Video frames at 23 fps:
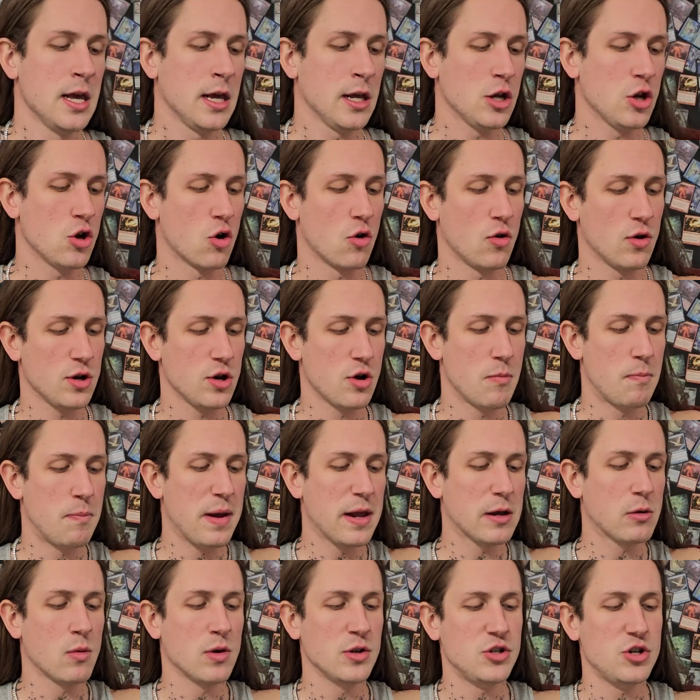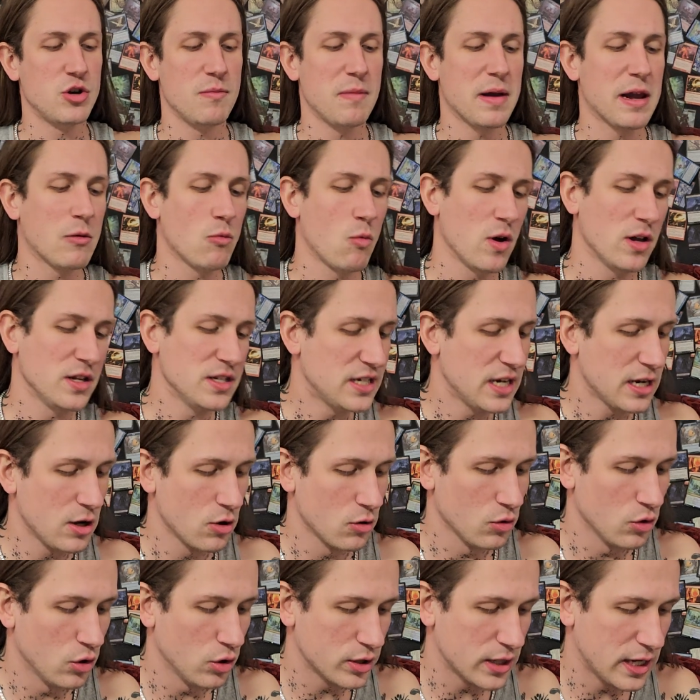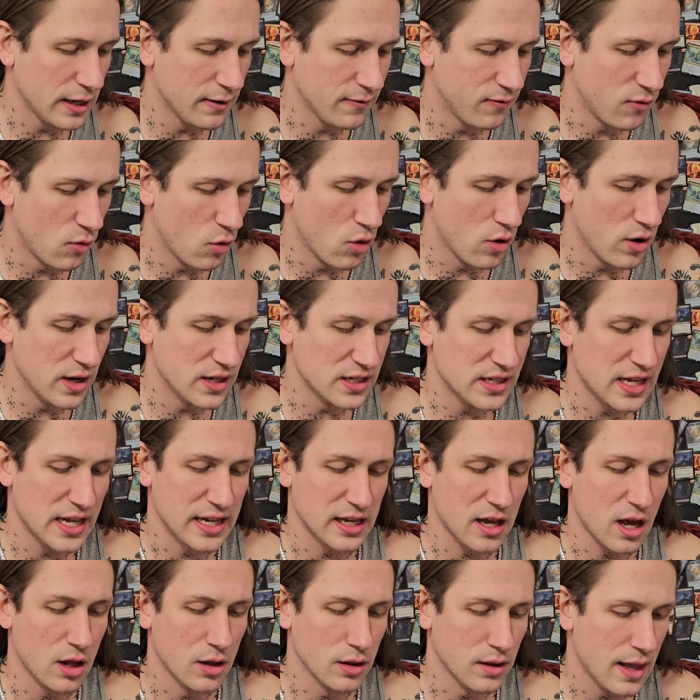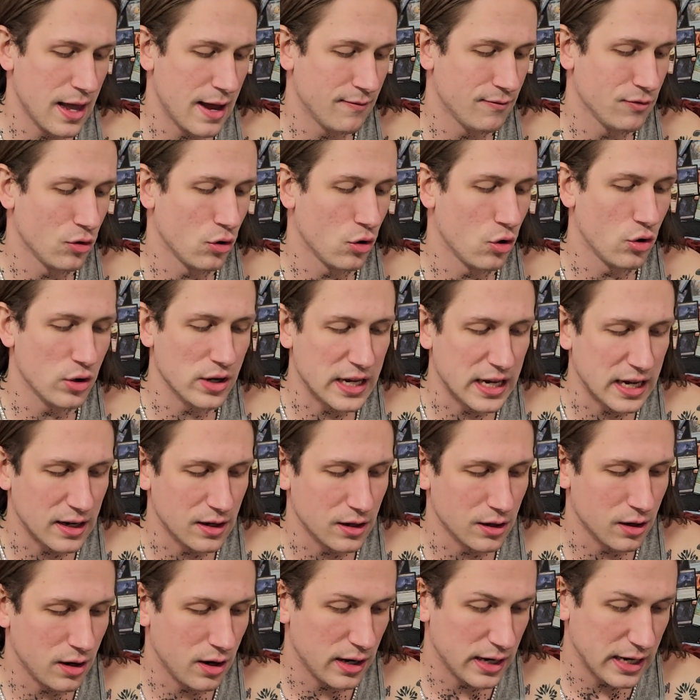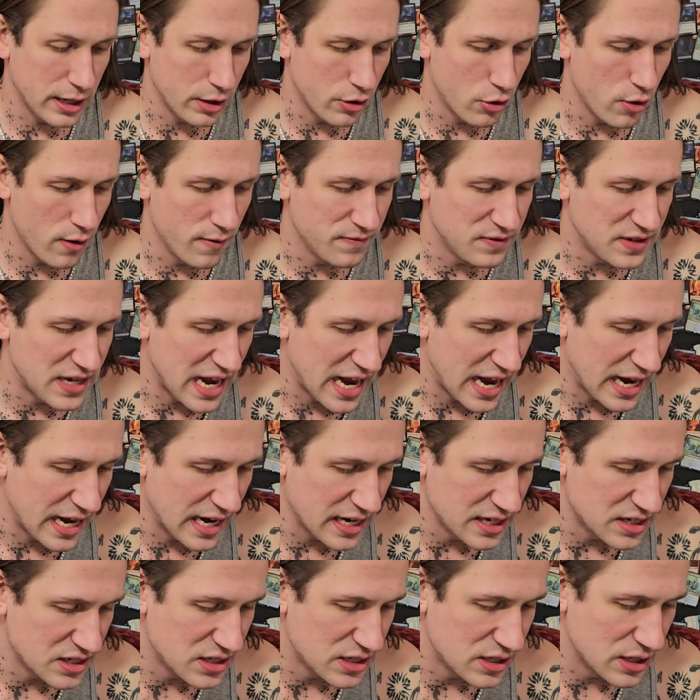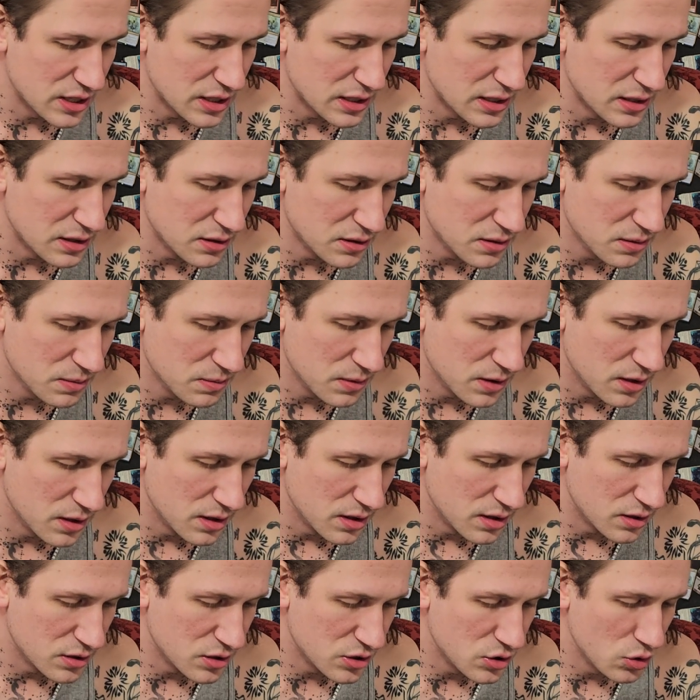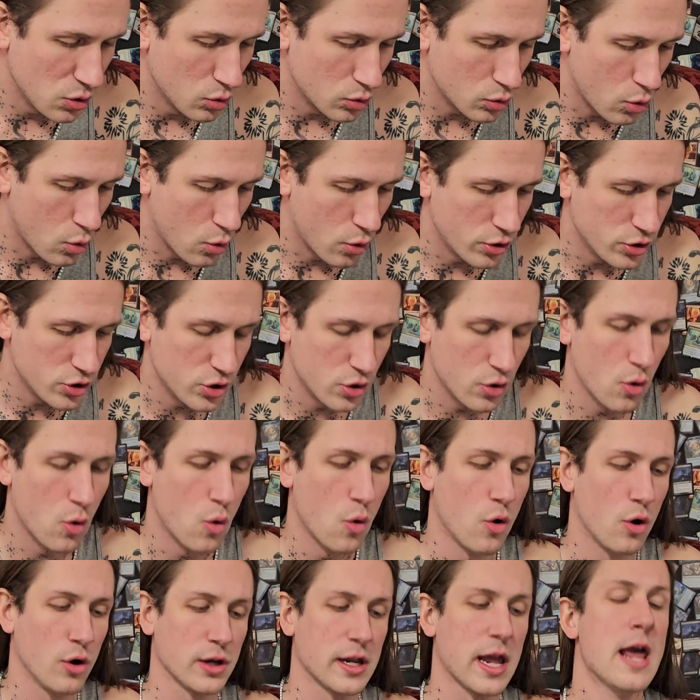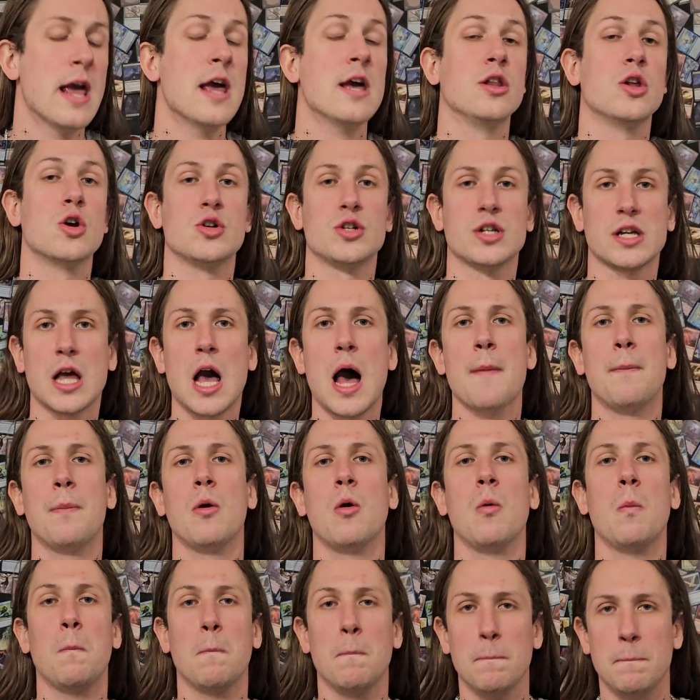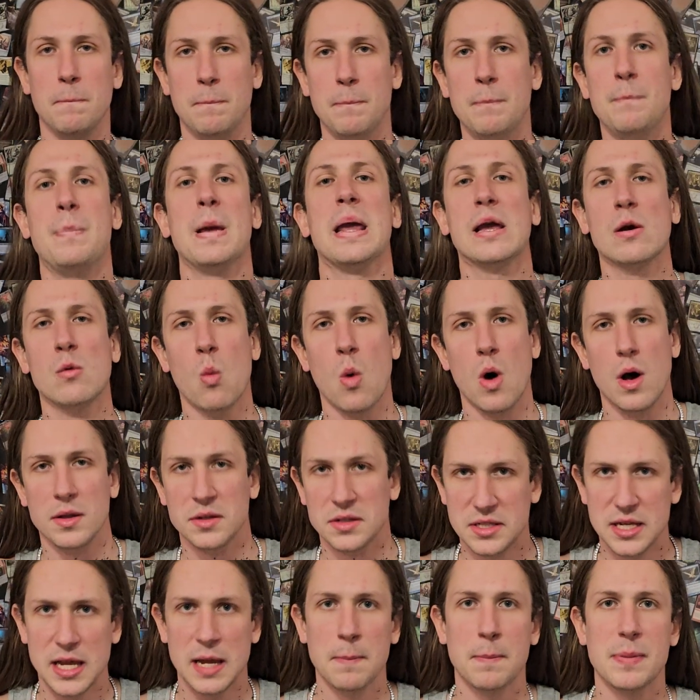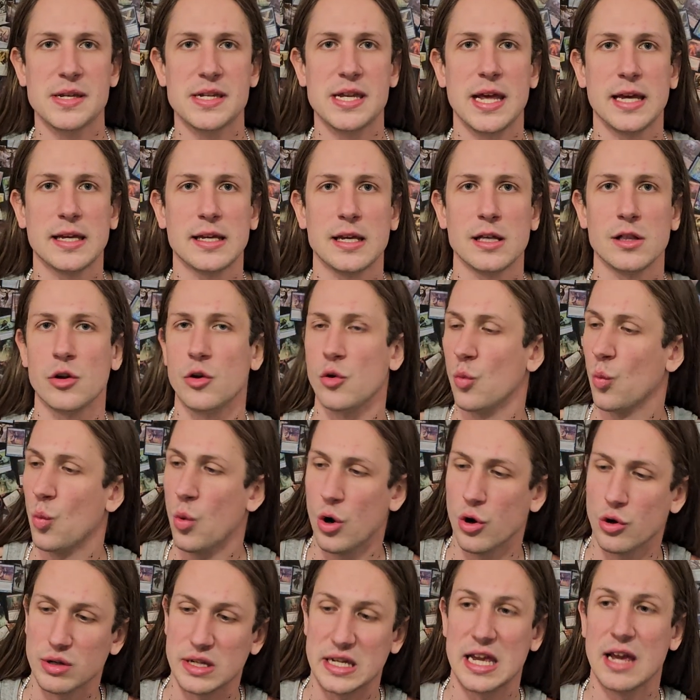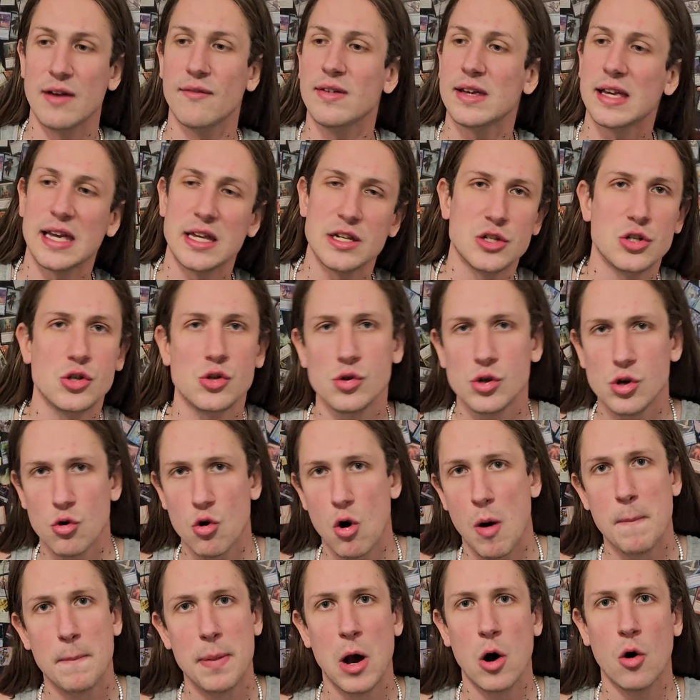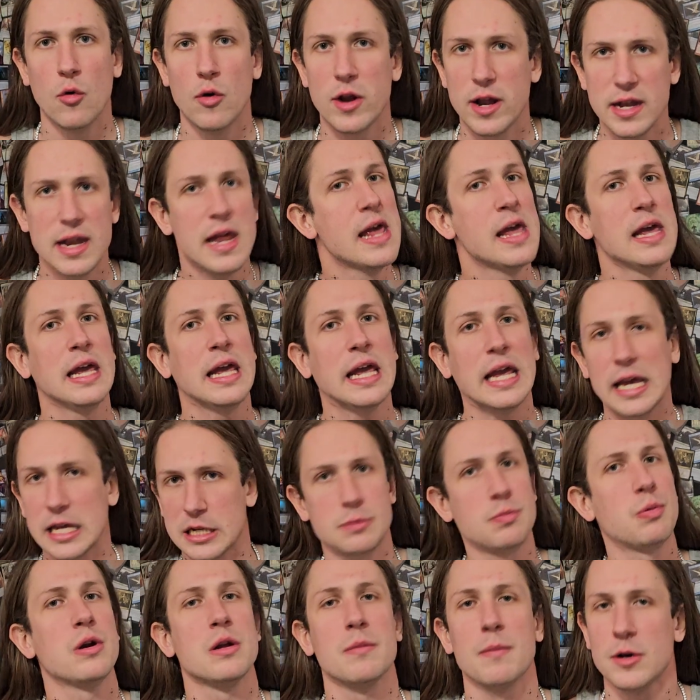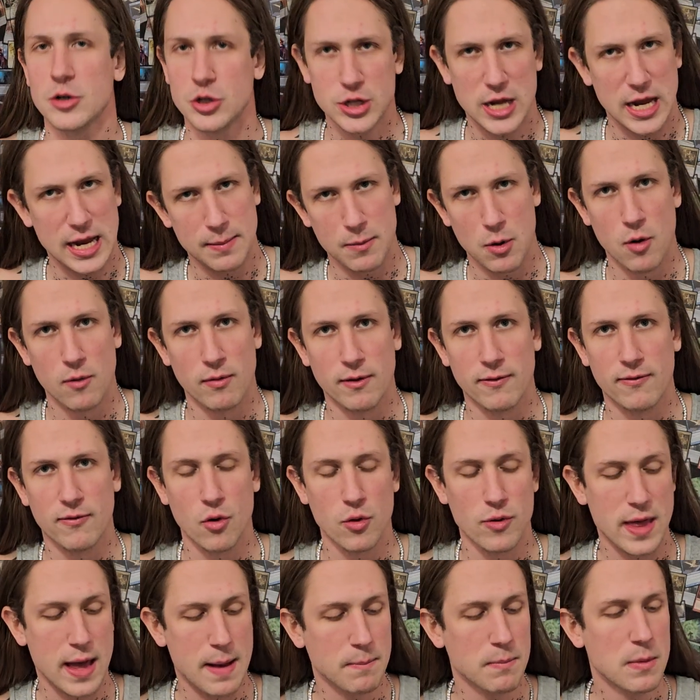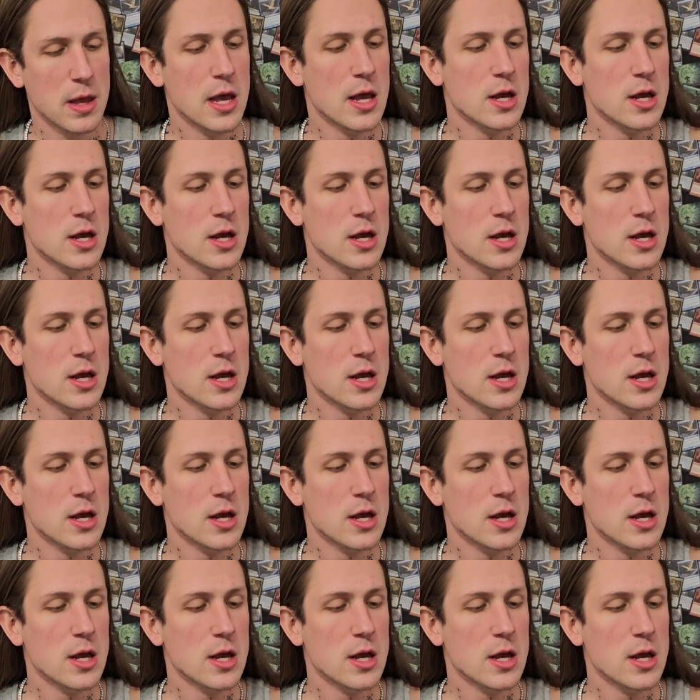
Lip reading: Your big ones, your main ones that you're looking for is like a Leveler, Eater of Days, the Soul Gorger Org. There's a couple big ones in particular where giving it to your opponent is pretty much game over for them.